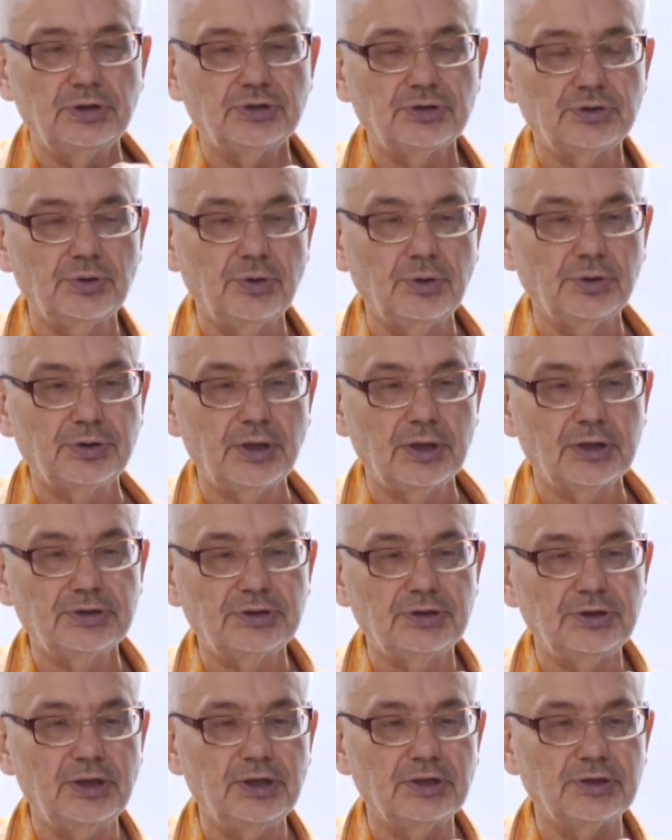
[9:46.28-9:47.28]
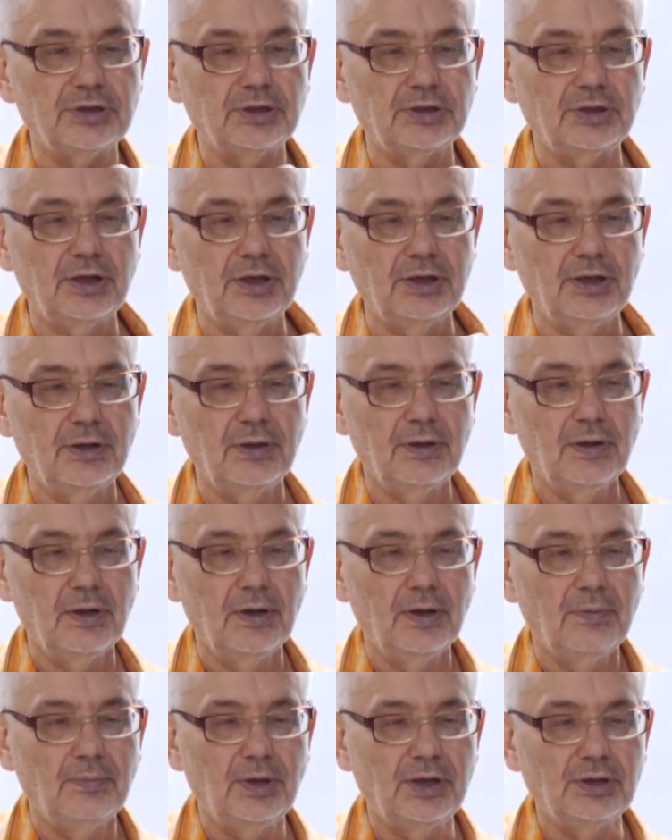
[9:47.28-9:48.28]
not accident that I
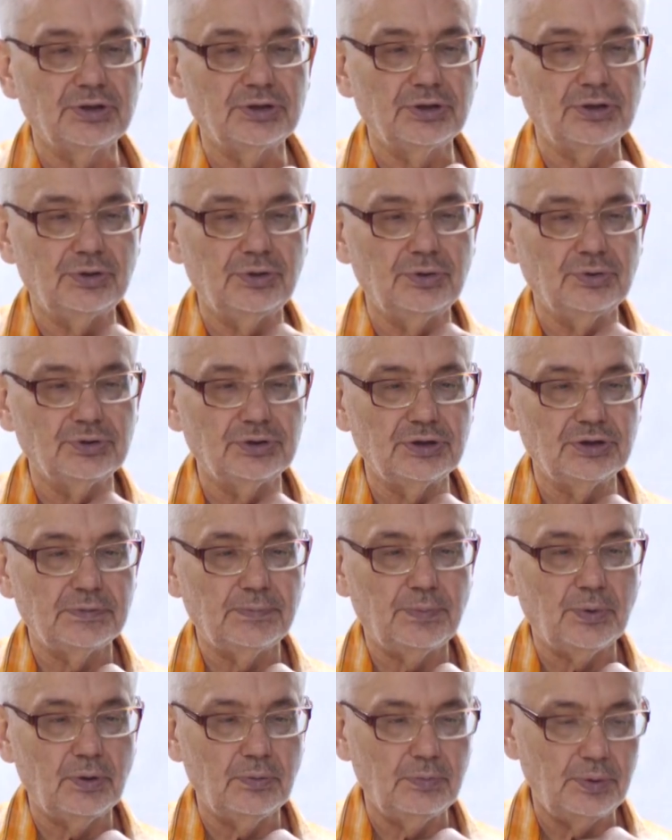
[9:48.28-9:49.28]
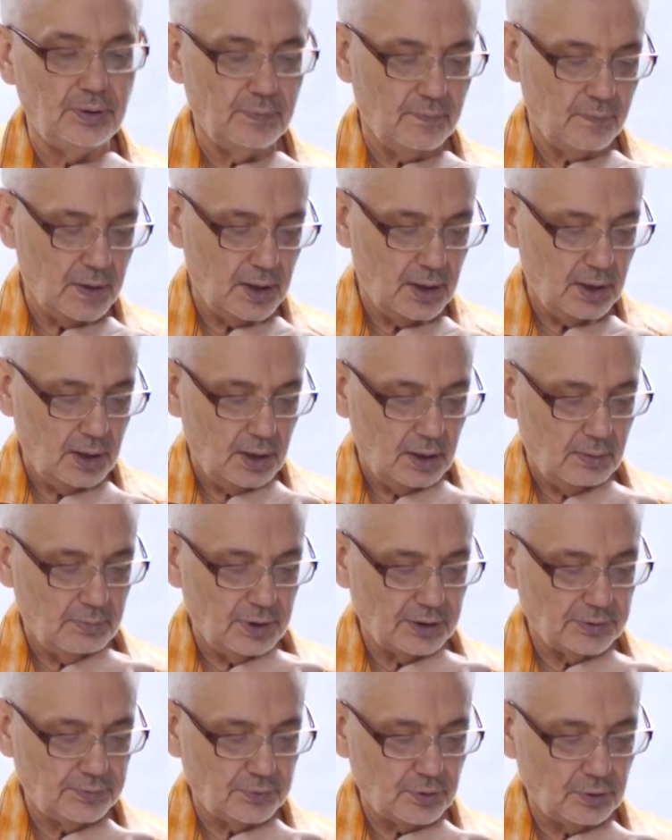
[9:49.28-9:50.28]
mentioned to you this problem,
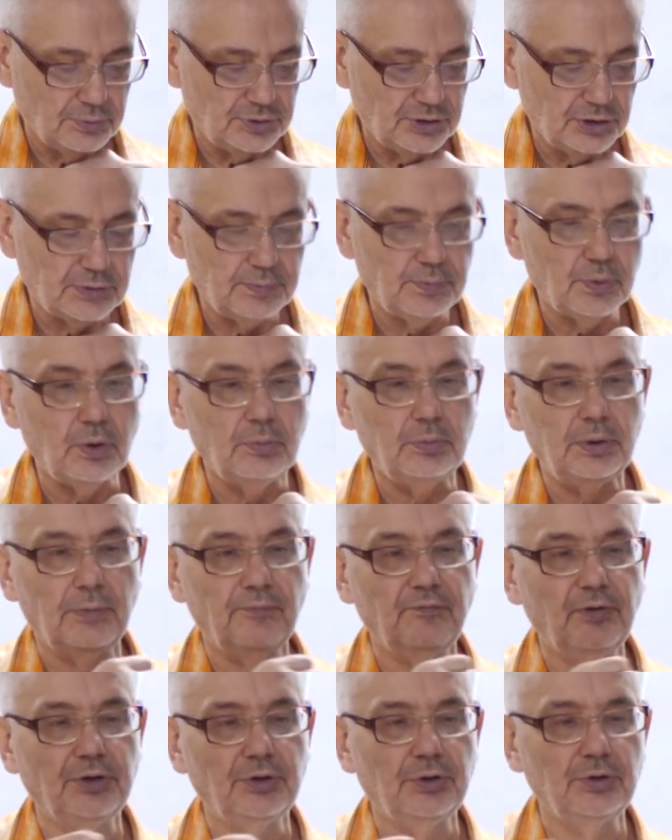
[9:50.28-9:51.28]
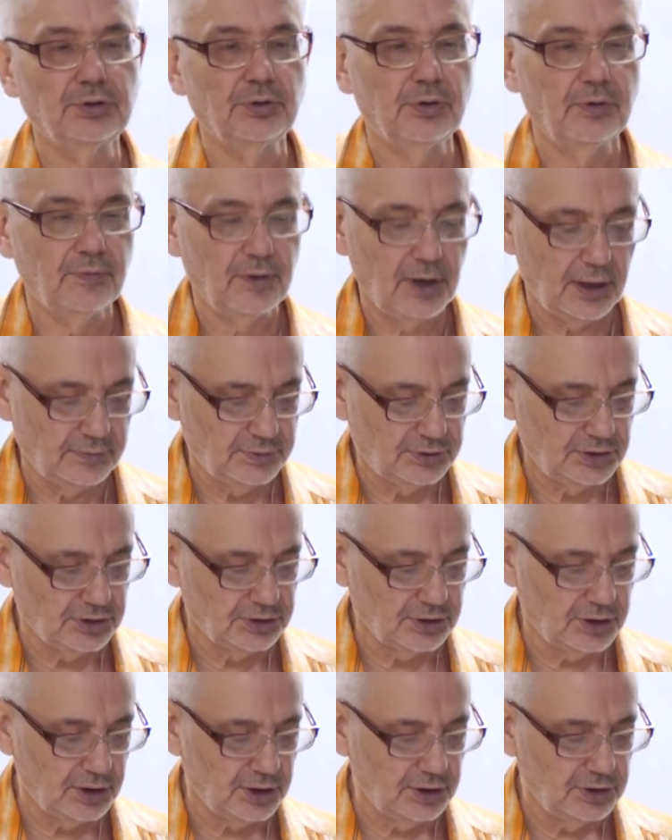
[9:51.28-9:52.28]
but from this problem, when you have this
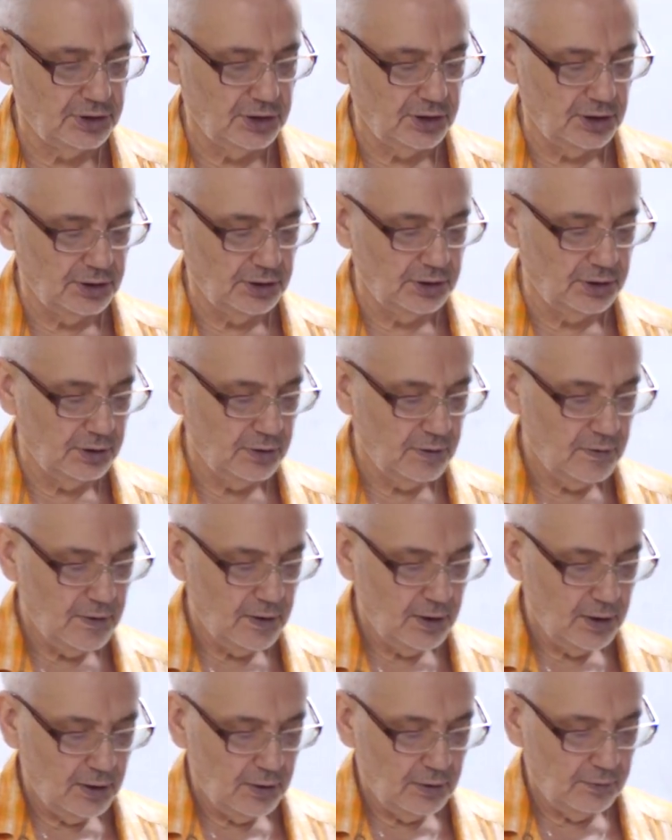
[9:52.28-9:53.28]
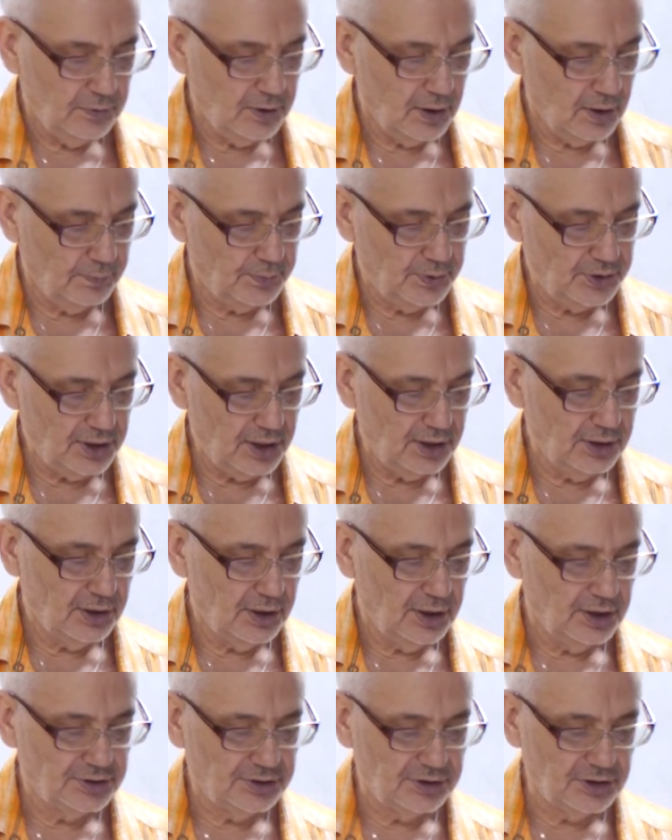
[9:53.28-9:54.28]
gradient, we obtain
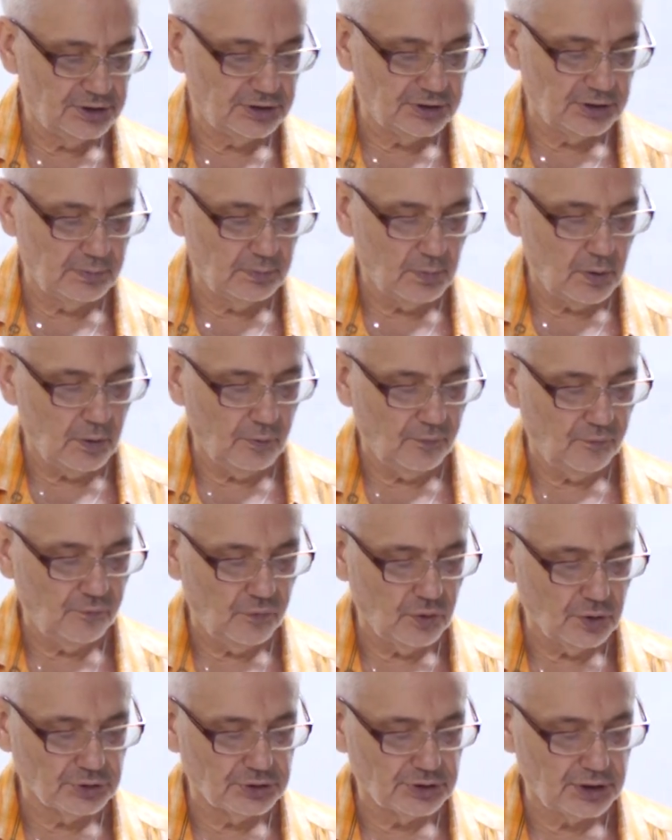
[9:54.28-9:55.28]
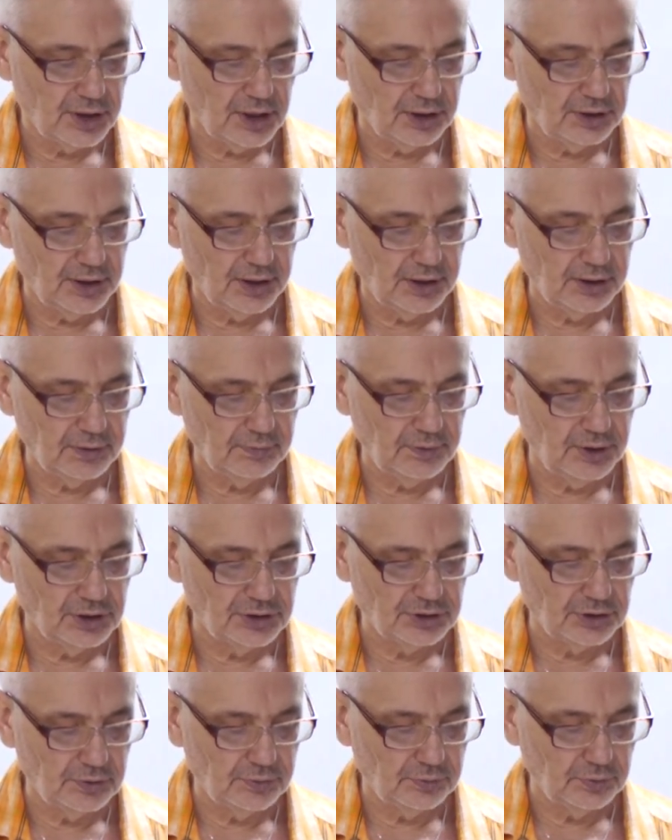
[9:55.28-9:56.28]
a system of four-scalar
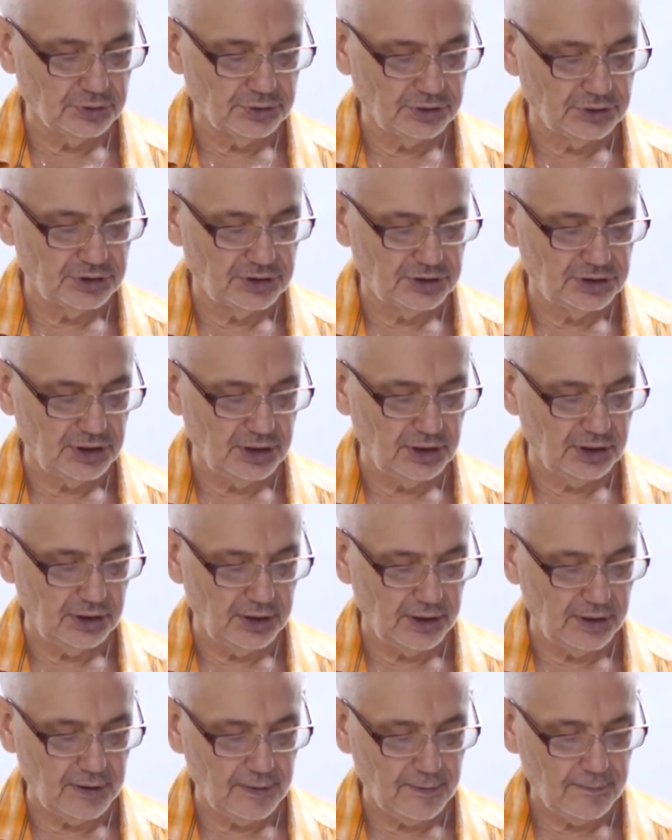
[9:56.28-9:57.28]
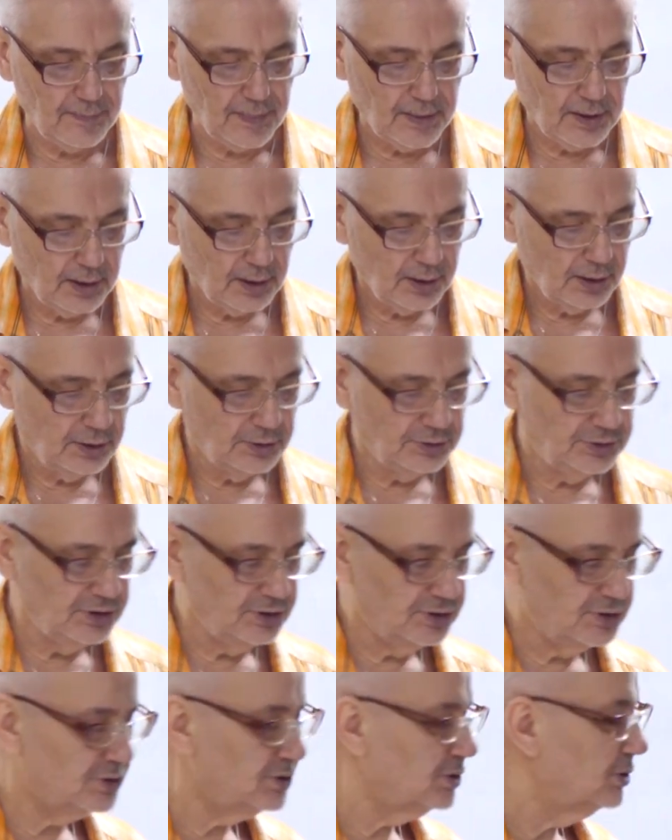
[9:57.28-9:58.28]
equation for the shear layer.
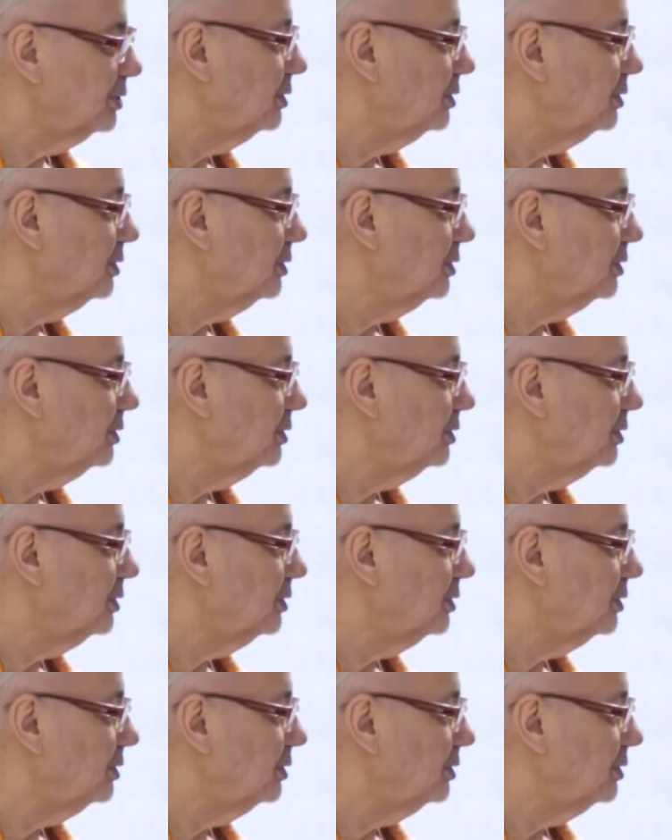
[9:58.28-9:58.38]
This